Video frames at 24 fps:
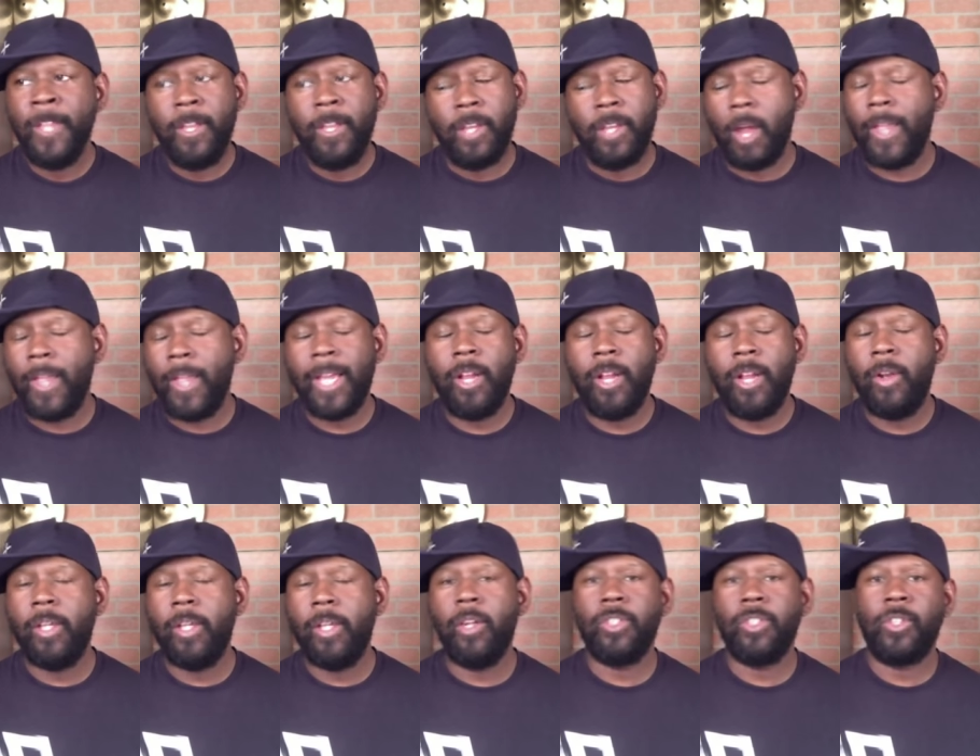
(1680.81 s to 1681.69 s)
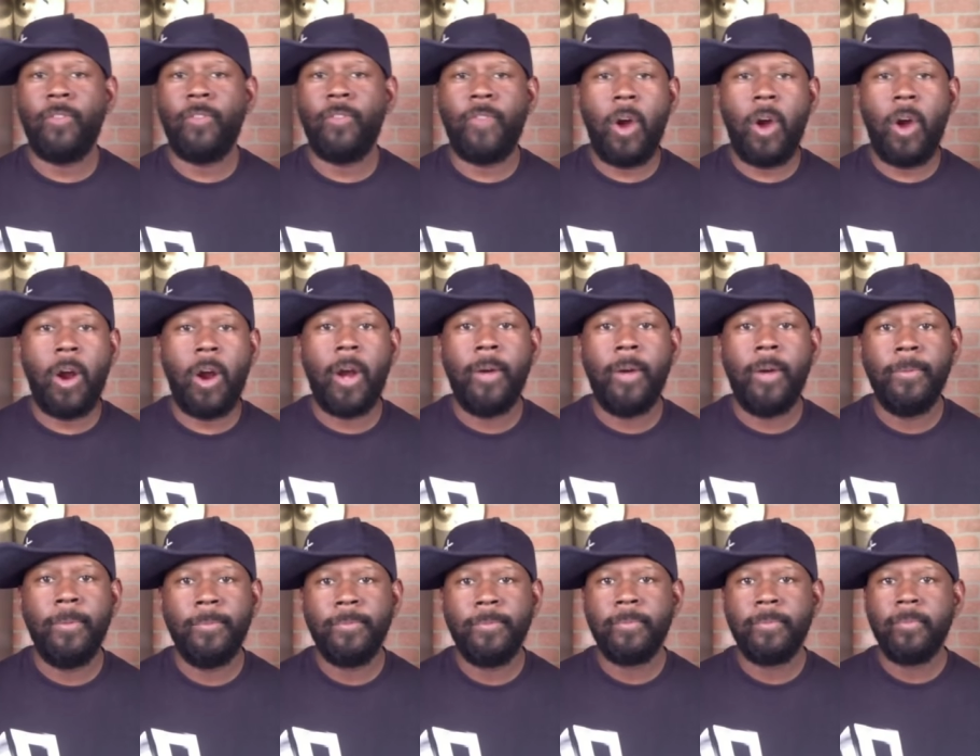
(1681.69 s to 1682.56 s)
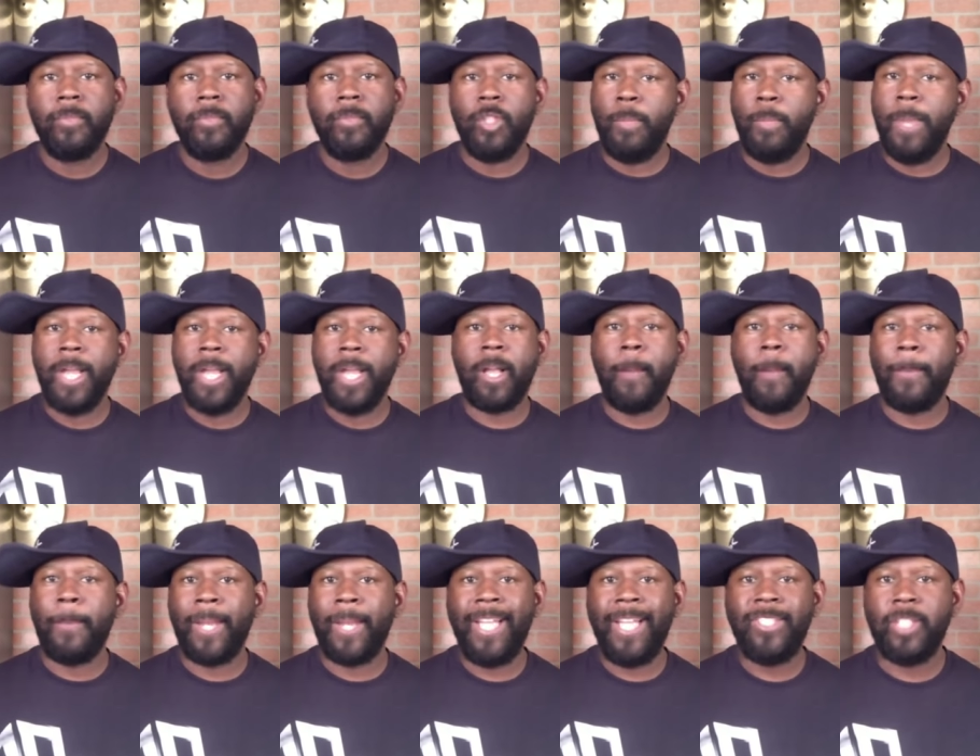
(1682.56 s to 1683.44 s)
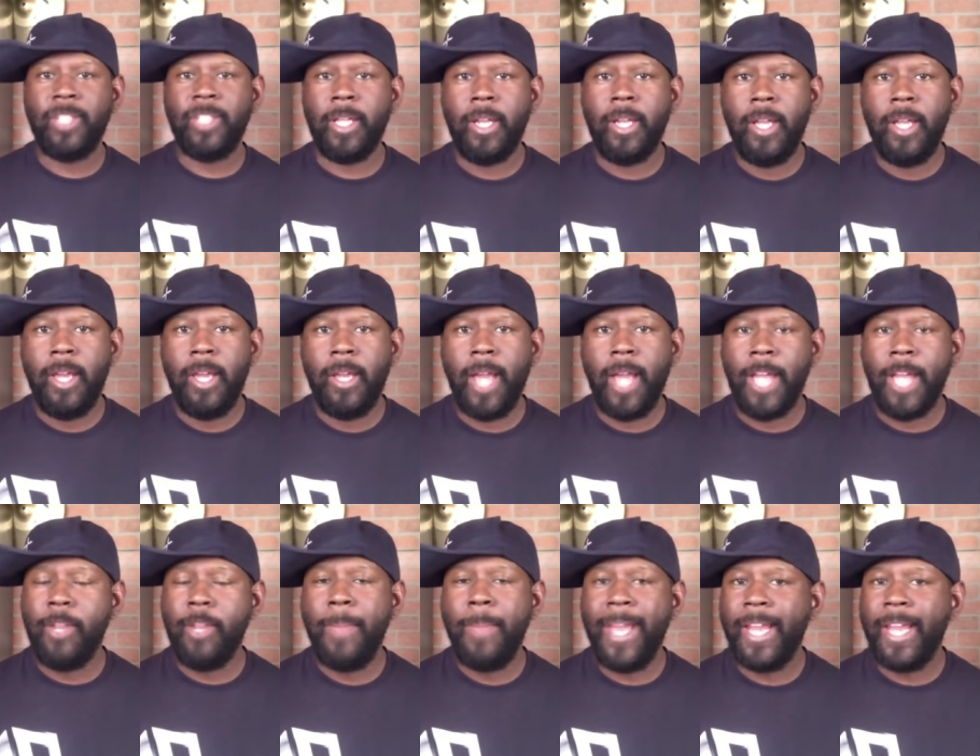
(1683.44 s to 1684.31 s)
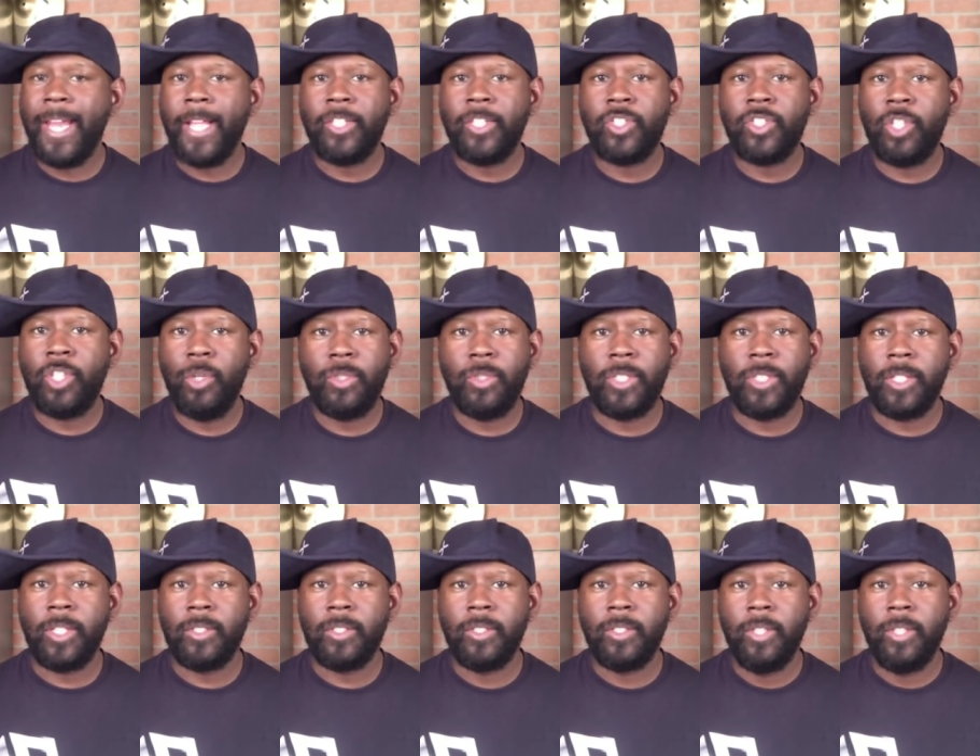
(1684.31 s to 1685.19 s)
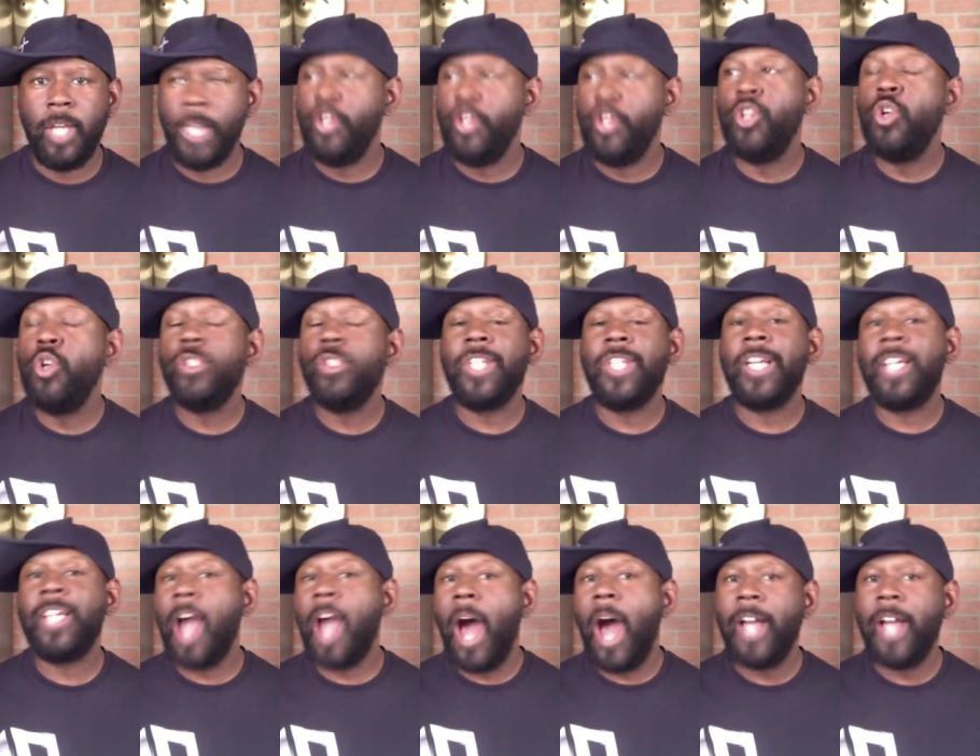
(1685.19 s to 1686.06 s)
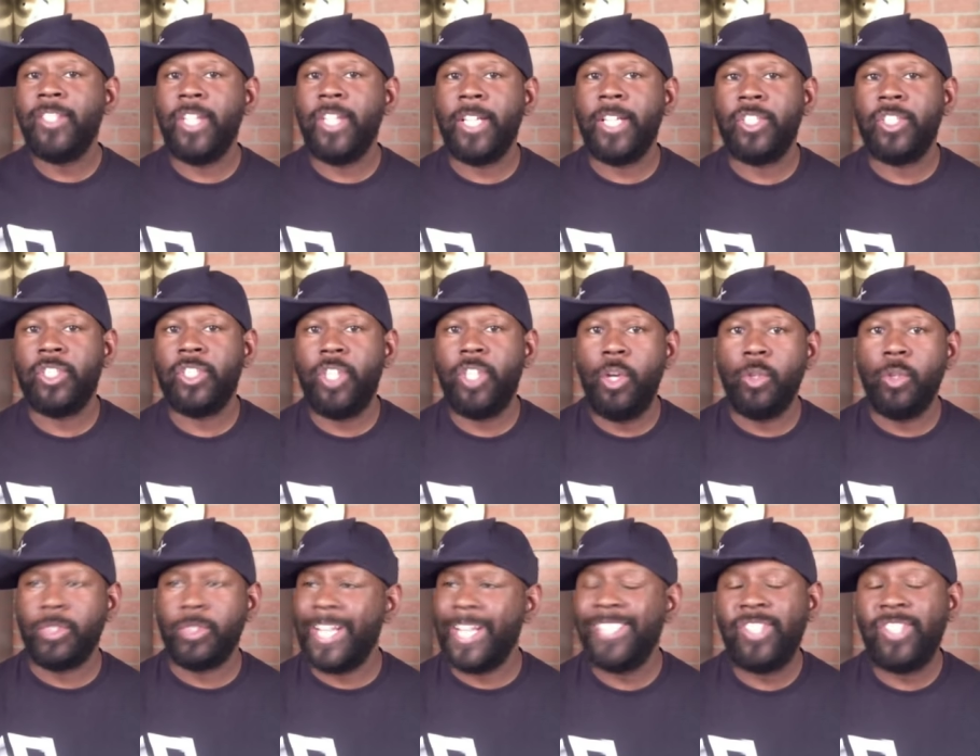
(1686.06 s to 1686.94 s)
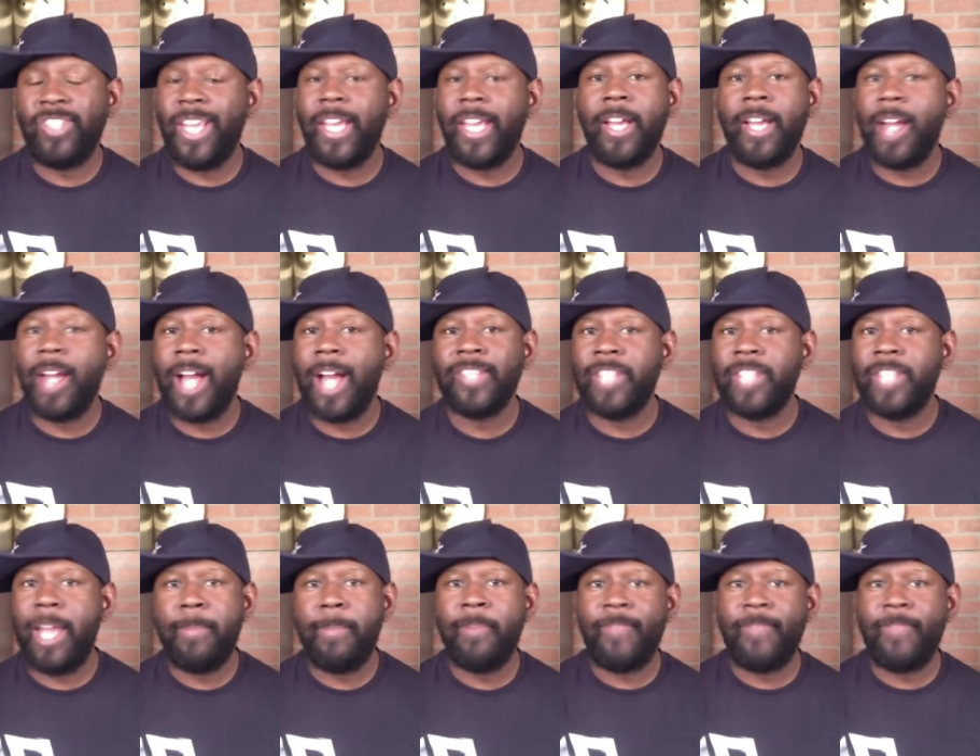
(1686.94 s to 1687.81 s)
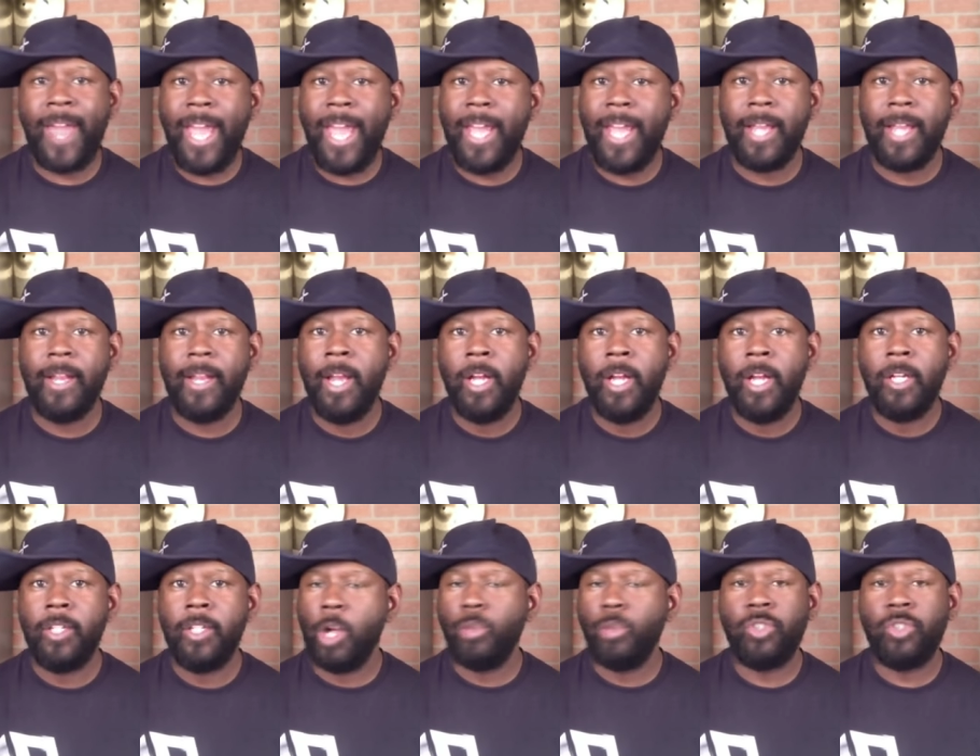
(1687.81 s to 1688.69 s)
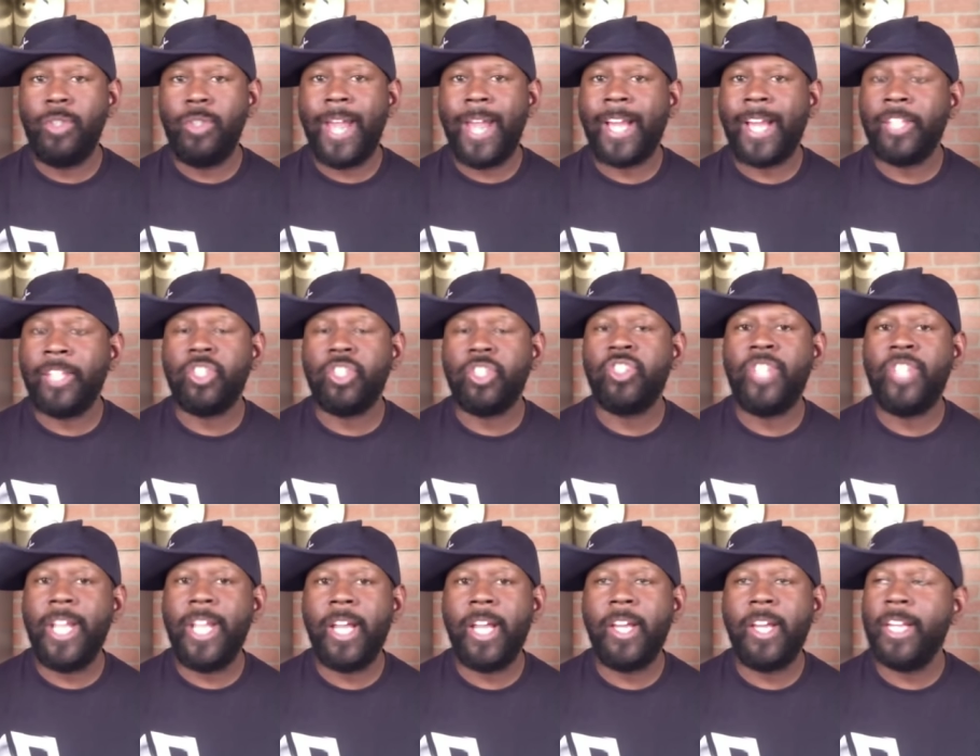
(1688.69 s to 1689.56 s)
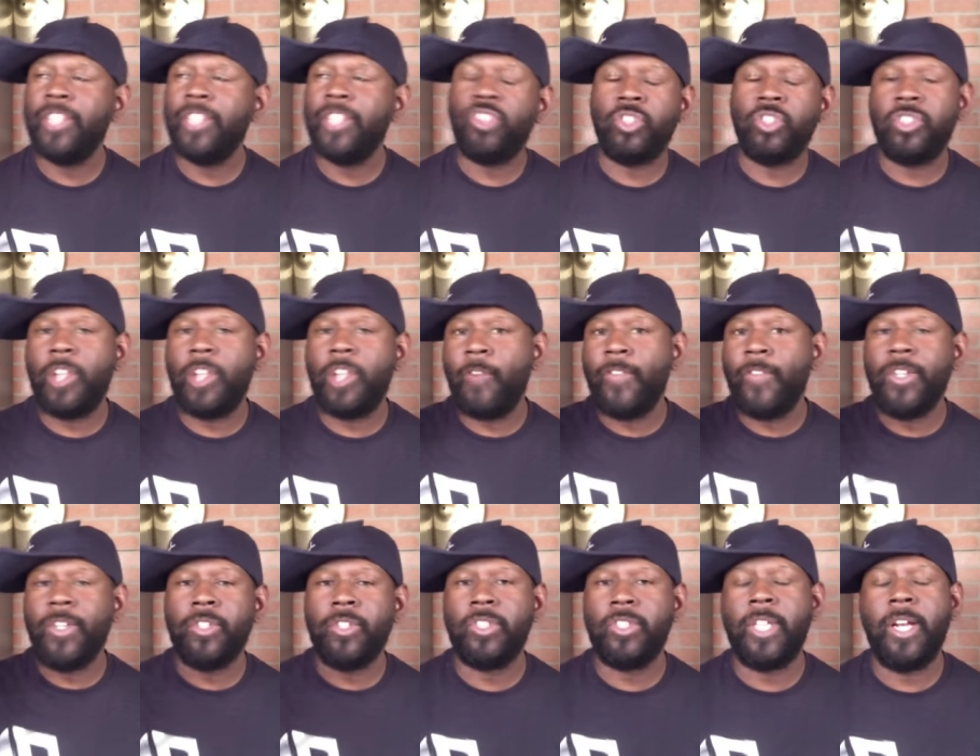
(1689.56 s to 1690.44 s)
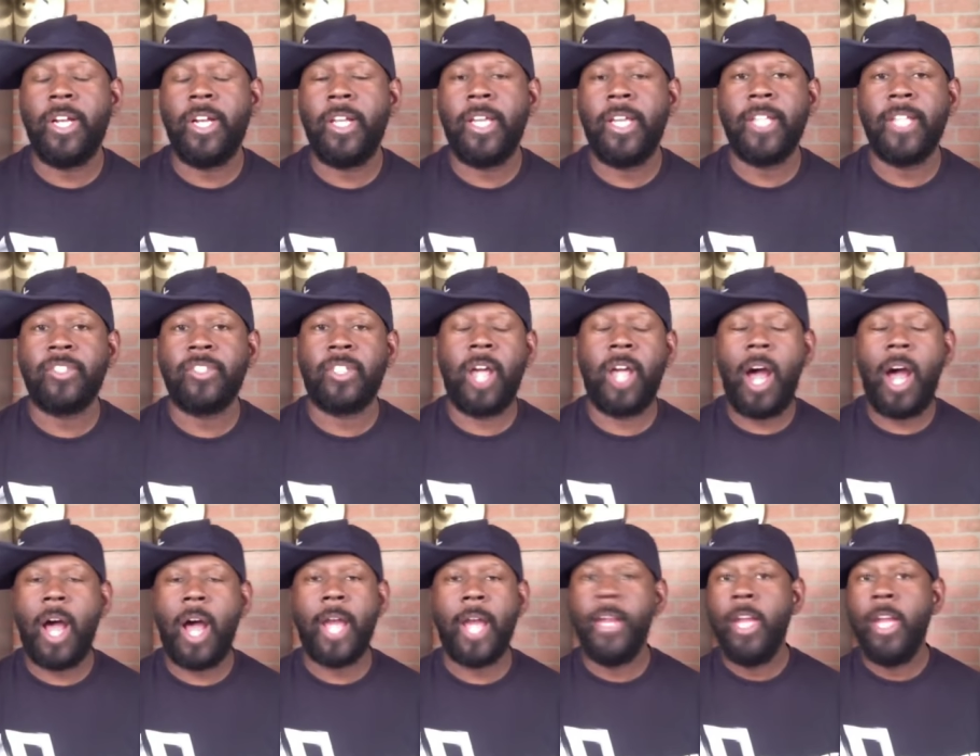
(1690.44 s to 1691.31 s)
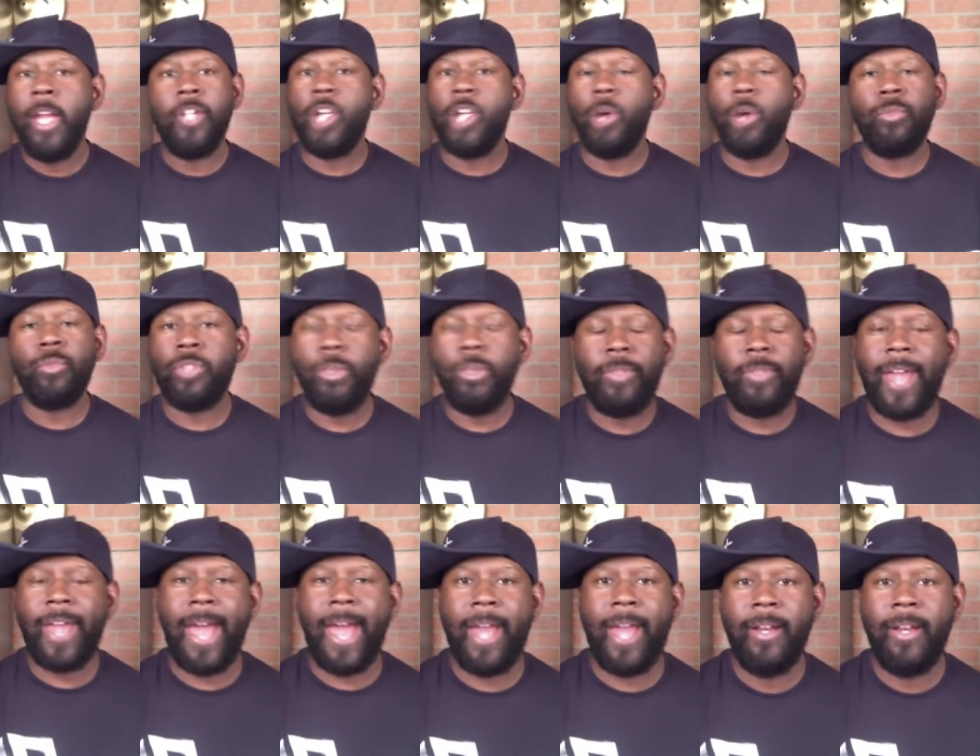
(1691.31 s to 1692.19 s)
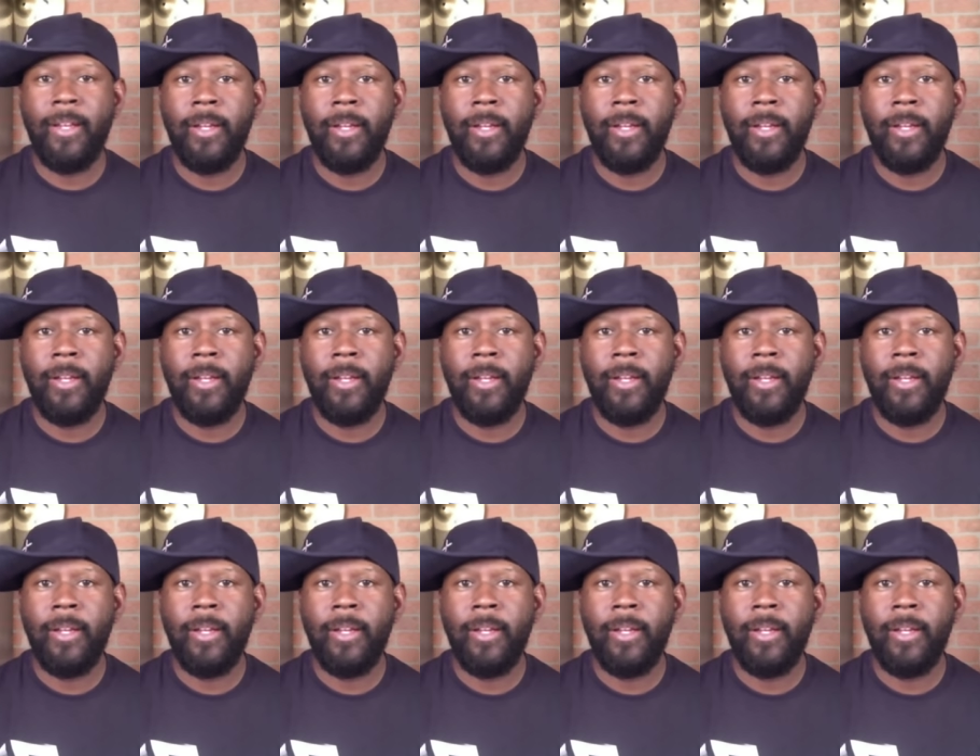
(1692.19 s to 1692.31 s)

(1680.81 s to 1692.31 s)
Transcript: Y'all, that can only go so far. You are being complacent, and you are making excuses, and you are using God as an excuse. That's taking God's name in vain. Don't do that because you're sinning against yourself and you're sinning against God. Don't do that.